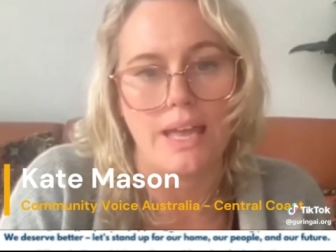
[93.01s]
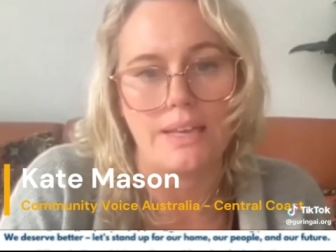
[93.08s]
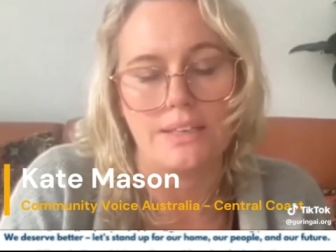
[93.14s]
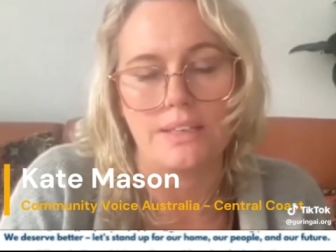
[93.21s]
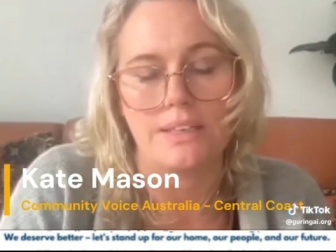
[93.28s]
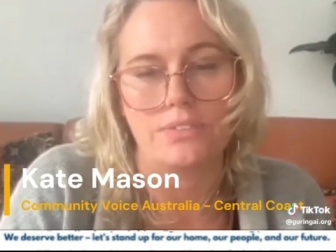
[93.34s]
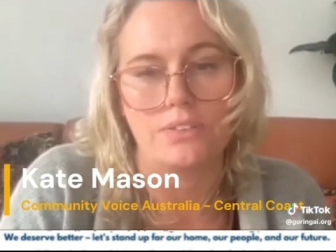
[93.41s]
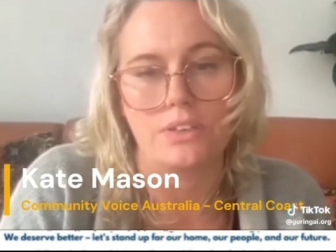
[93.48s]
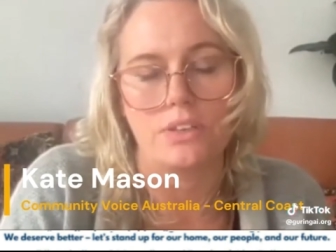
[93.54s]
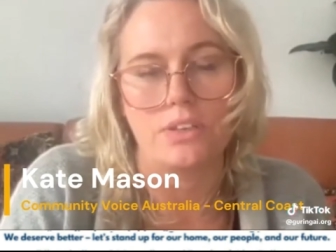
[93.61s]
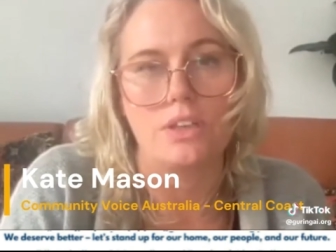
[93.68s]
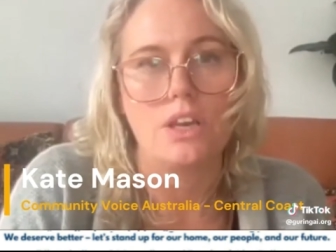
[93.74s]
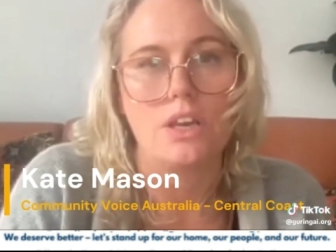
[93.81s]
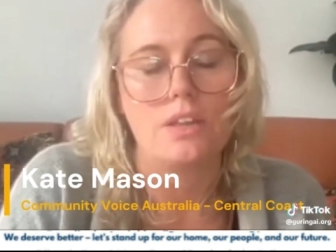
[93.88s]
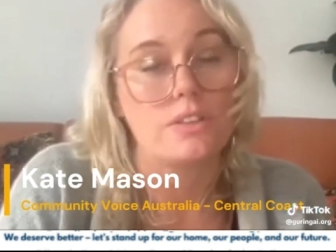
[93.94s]
and
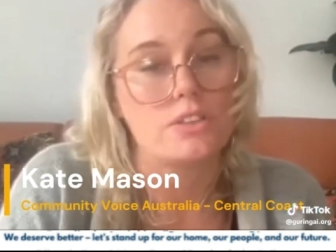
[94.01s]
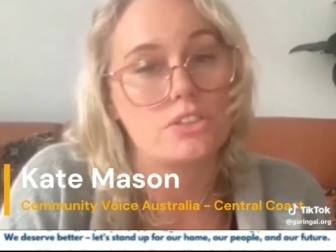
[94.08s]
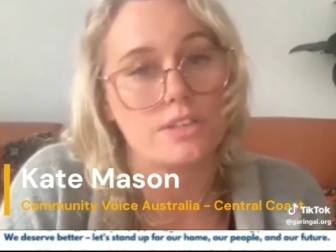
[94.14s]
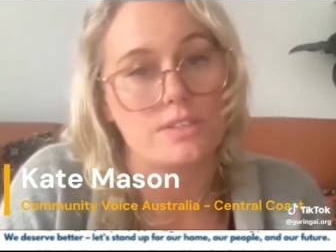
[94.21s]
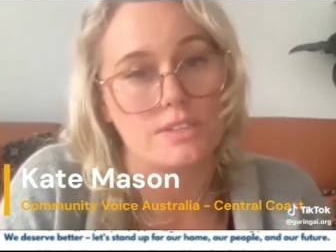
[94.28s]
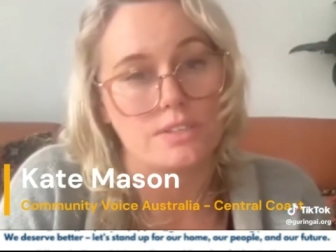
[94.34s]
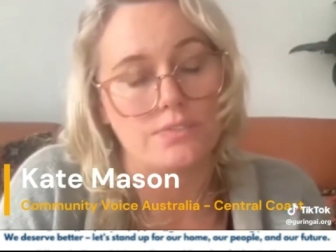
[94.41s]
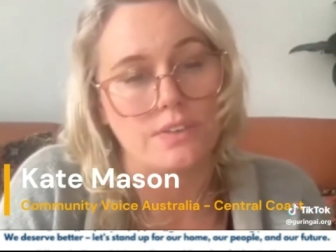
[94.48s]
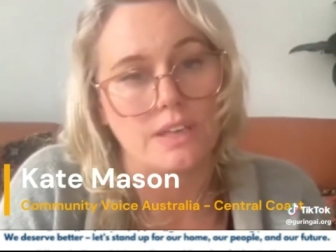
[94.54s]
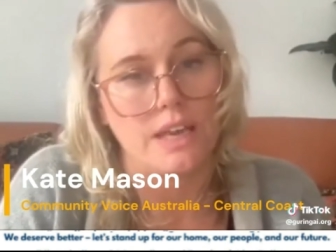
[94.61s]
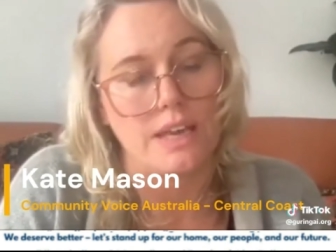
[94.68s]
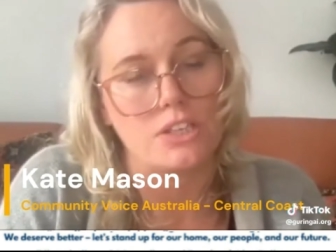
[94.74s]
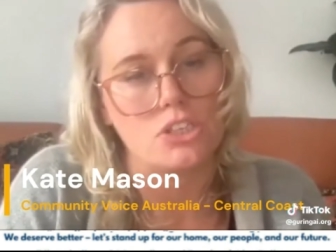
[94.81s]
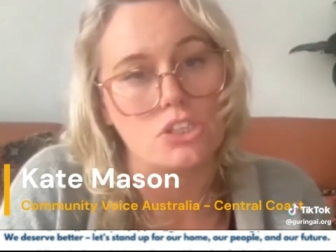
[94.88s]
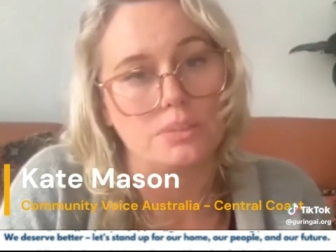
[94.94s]
given the
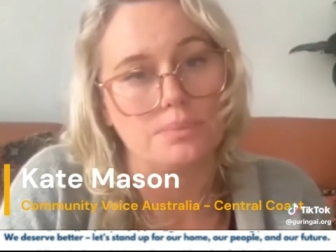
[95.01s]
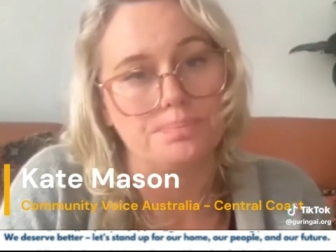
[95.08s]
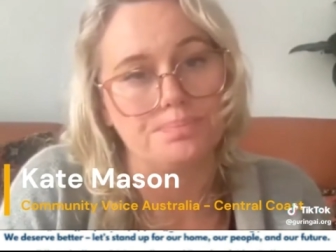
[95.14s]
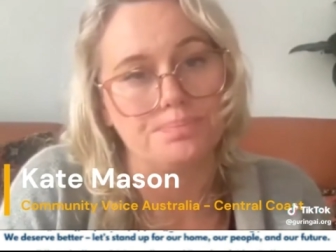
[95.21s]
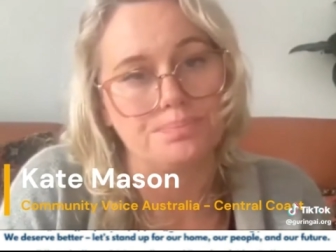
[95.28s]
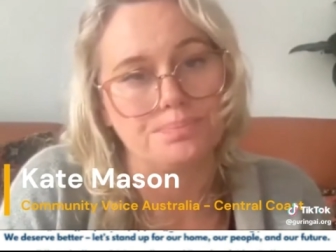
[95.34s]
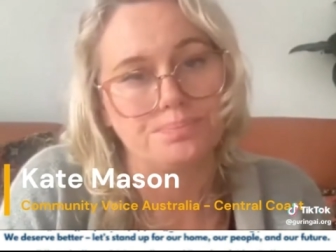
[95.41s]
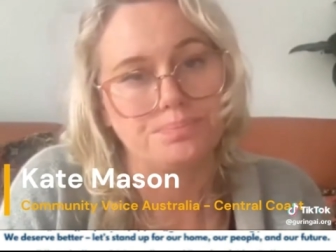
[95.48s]
justification.